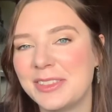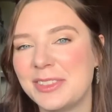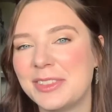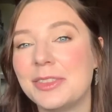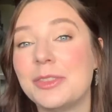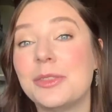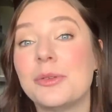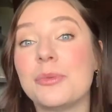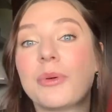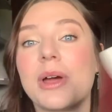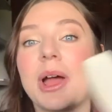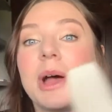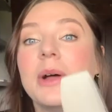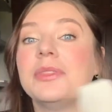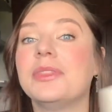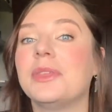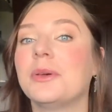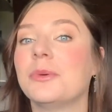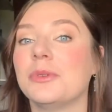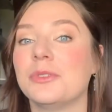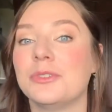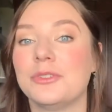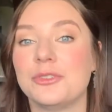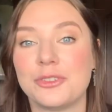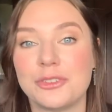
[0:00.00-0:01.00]
the route that
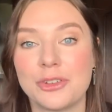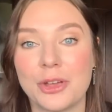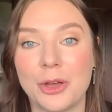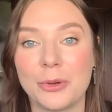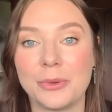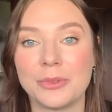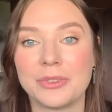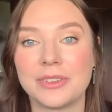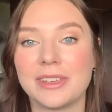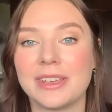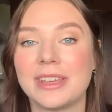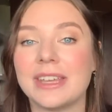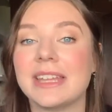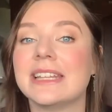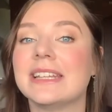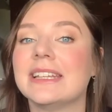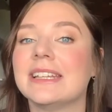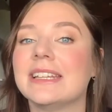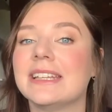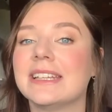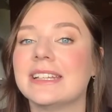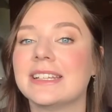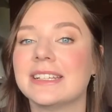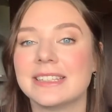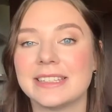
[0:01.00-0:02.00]
was
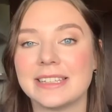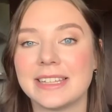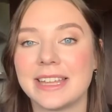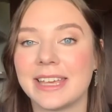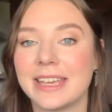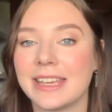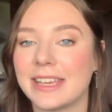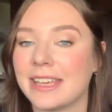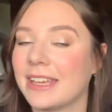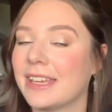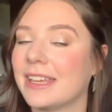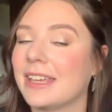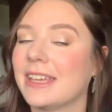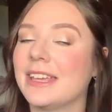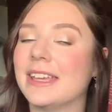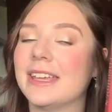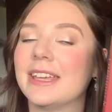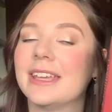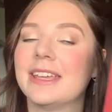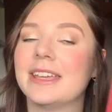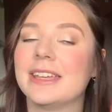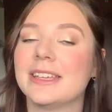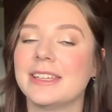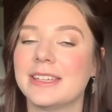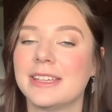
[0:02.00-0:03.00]
chosen, like
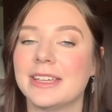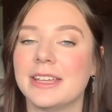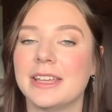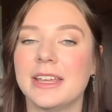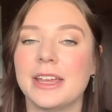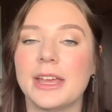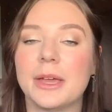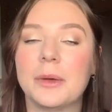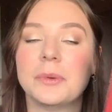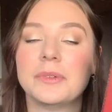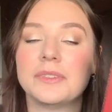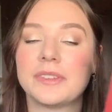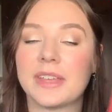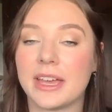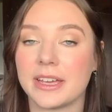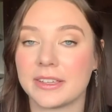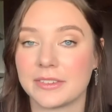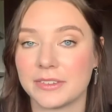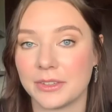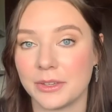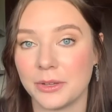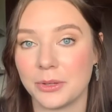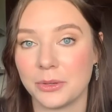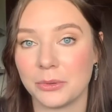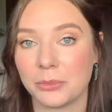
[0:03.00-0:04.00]
it was
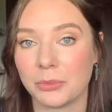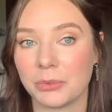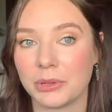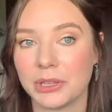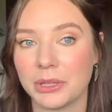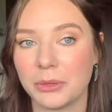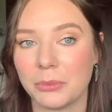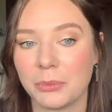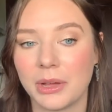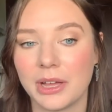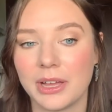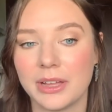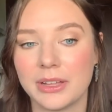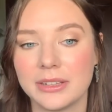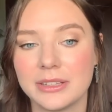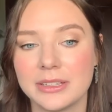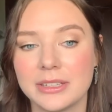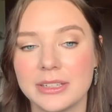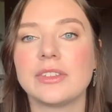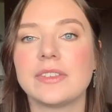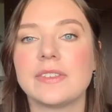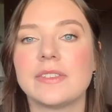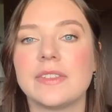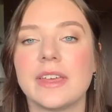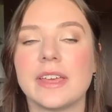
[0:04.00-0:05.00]
executed really well.
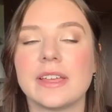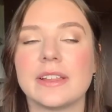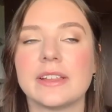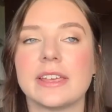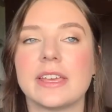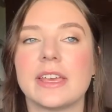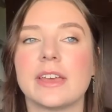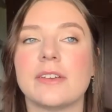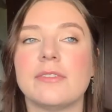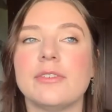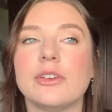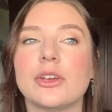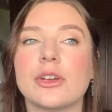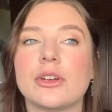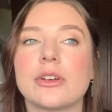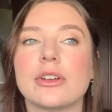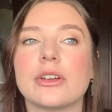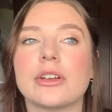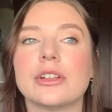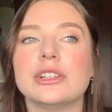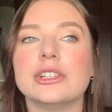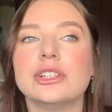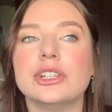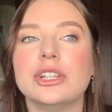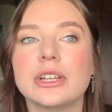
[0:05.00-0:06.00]
I think like if you're
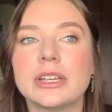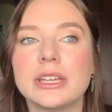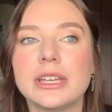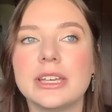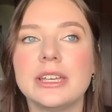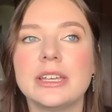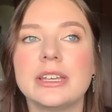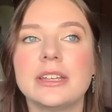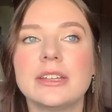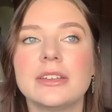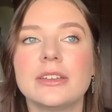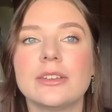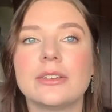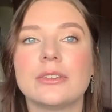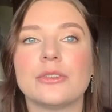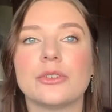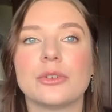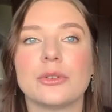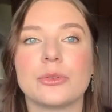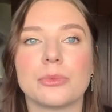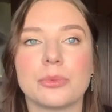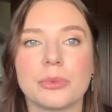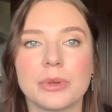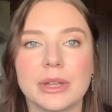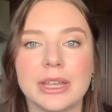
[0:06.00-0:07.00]
looking
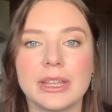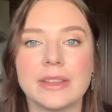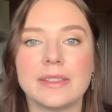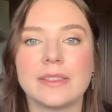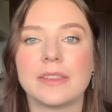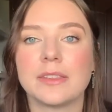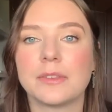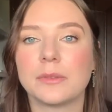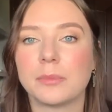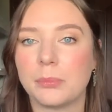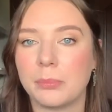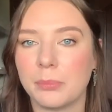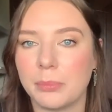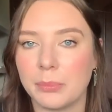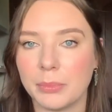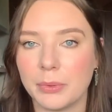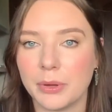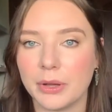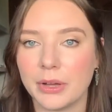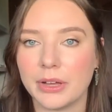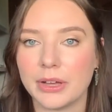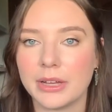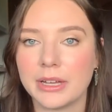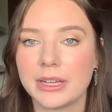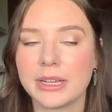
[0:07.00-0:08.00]
to read this
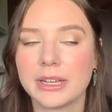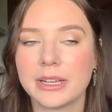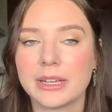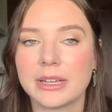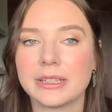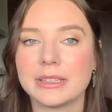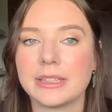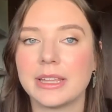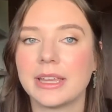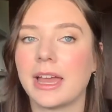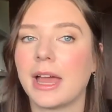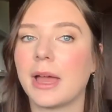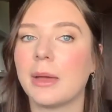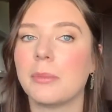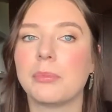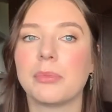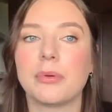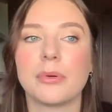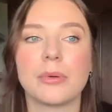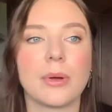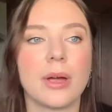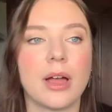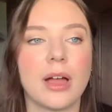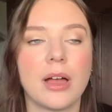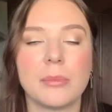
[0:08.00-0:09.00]
book, like I
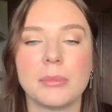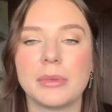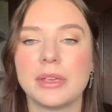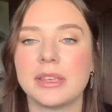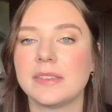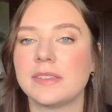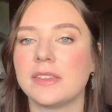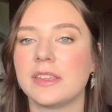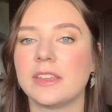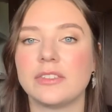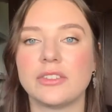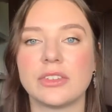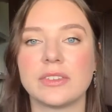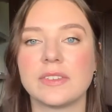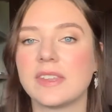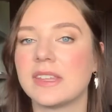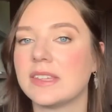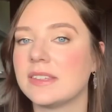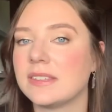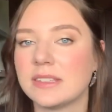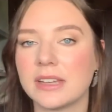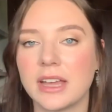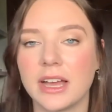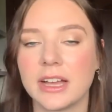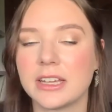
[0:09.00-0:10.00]
promise it's just,
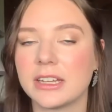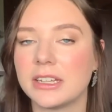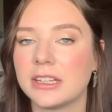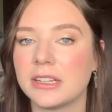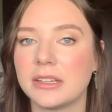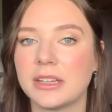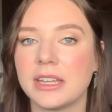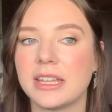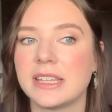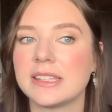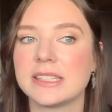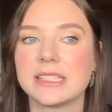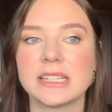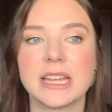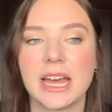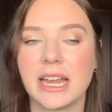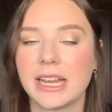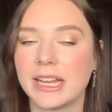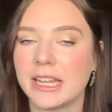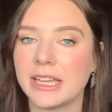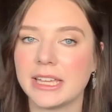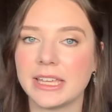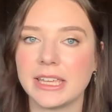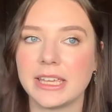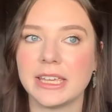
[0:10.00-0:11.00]
it's not gonna, it's
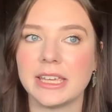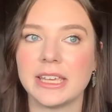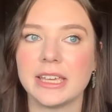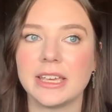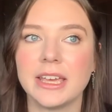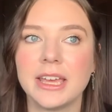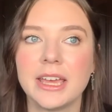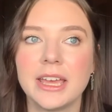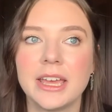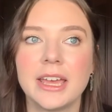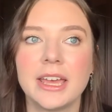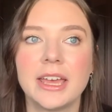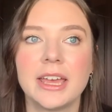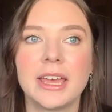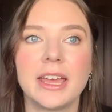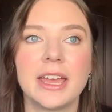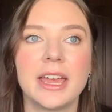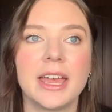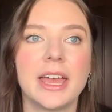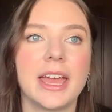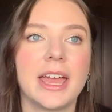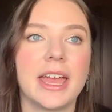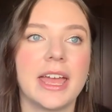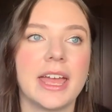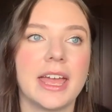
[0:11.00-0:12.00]
not icky.
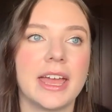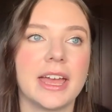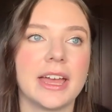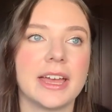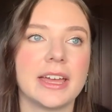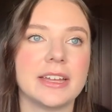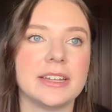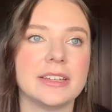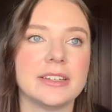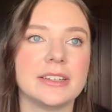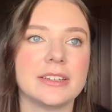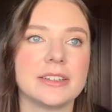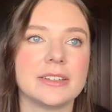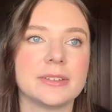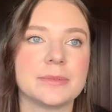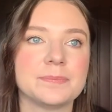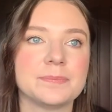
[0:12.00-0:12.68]
And